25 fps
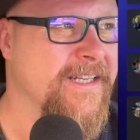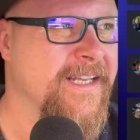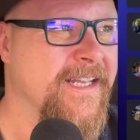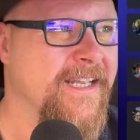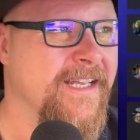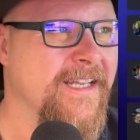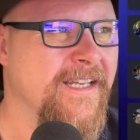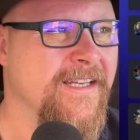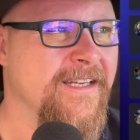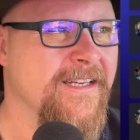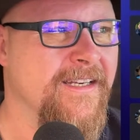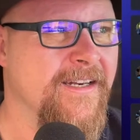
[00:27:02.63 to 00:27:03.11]

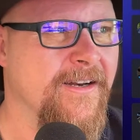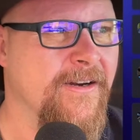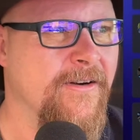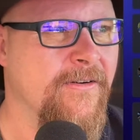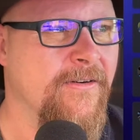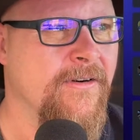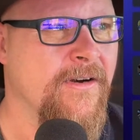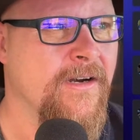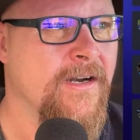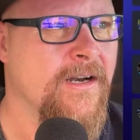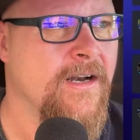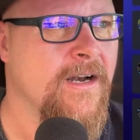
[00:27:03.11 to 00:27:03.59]
hit,
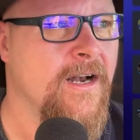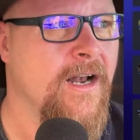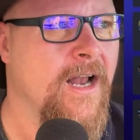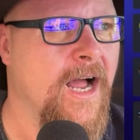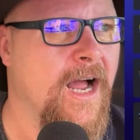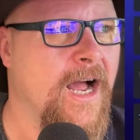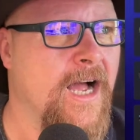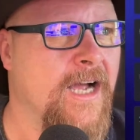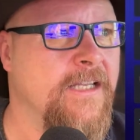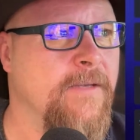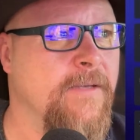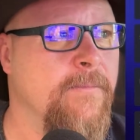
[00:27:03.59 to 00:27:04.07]

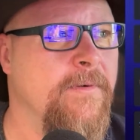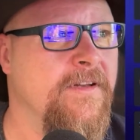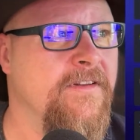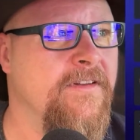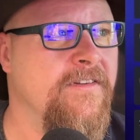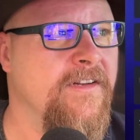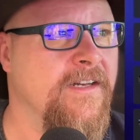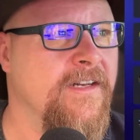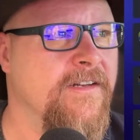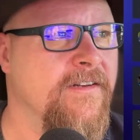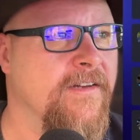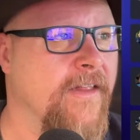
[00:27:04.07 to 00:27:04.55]

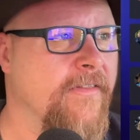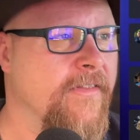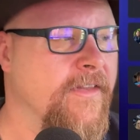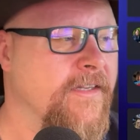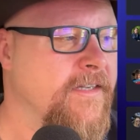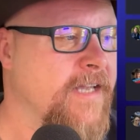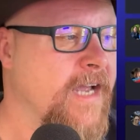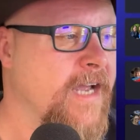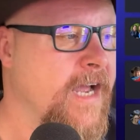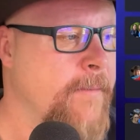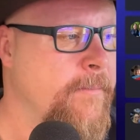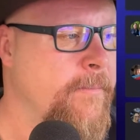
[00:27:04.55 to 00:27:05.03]
Occupancy is on the
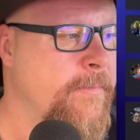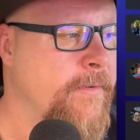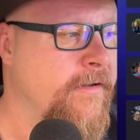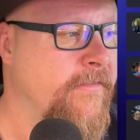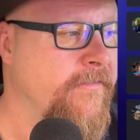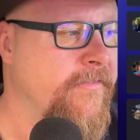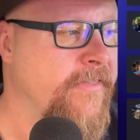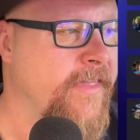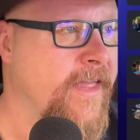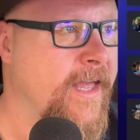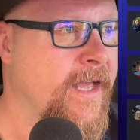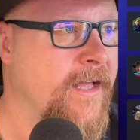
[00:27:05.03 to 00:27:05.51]
top
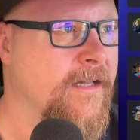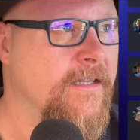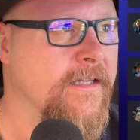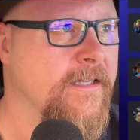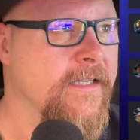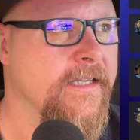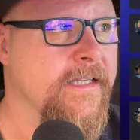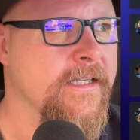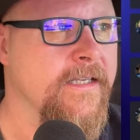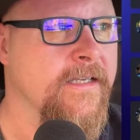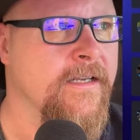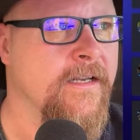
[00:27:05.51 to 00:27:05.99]
of the
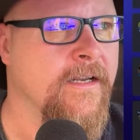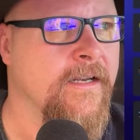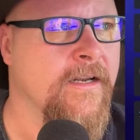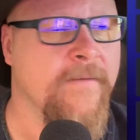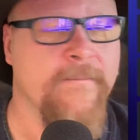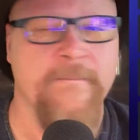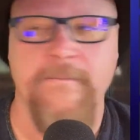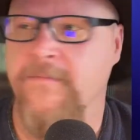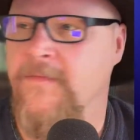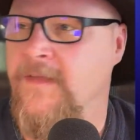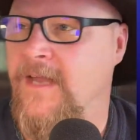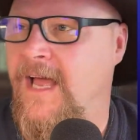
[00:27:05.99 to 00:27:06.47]
LE.
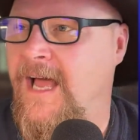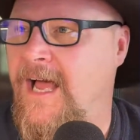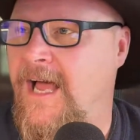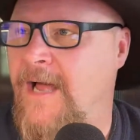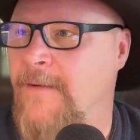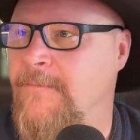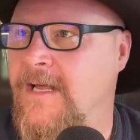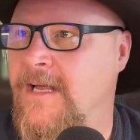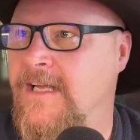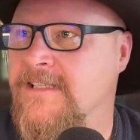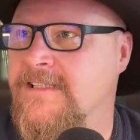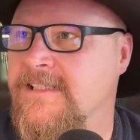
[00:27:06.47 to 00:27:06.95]

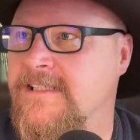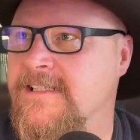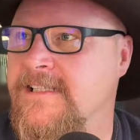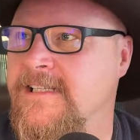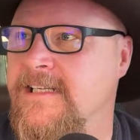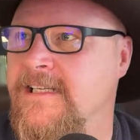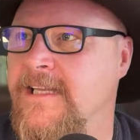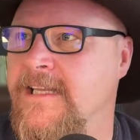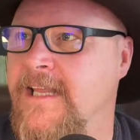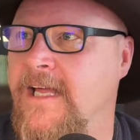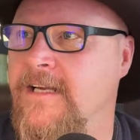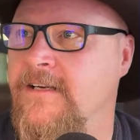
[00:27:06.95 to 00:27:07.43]
I'm not
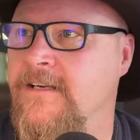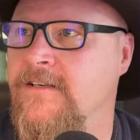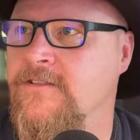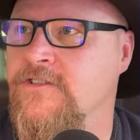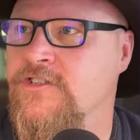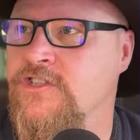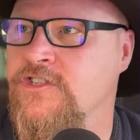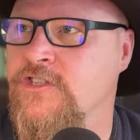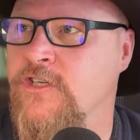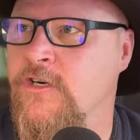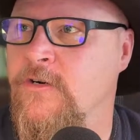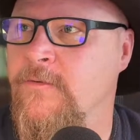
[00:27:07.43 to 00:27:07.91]
seeing that.
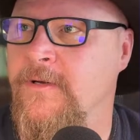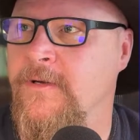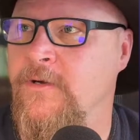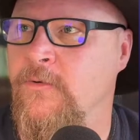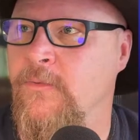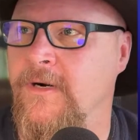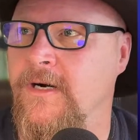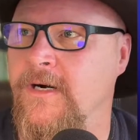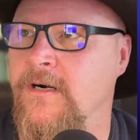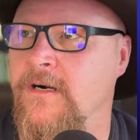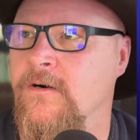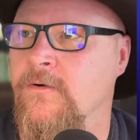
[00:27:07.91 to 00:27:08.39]
Show me
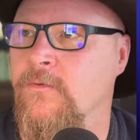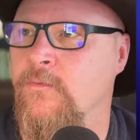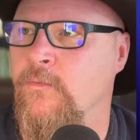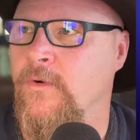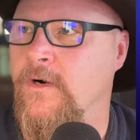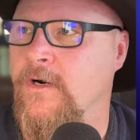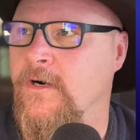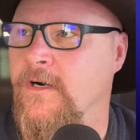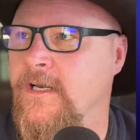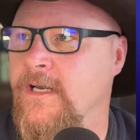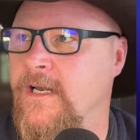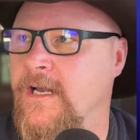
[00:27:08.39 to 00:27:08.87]
where
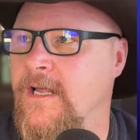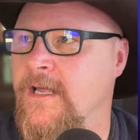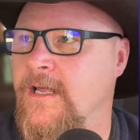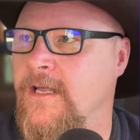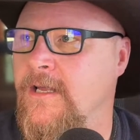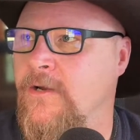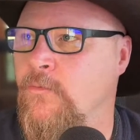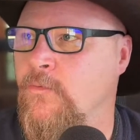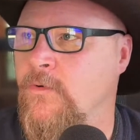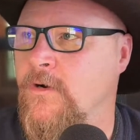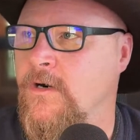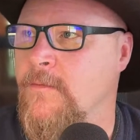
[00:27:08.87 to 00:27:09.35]

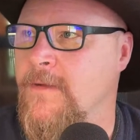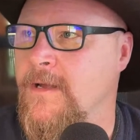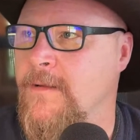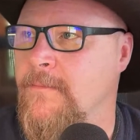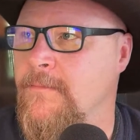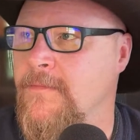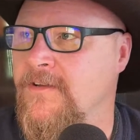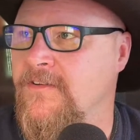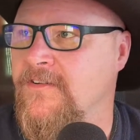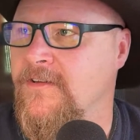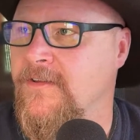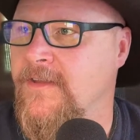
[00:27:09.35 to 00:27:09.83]
am I
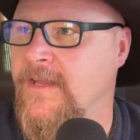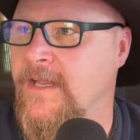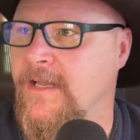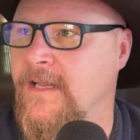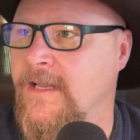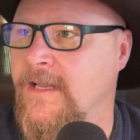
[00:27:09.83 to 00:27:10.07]
missing that?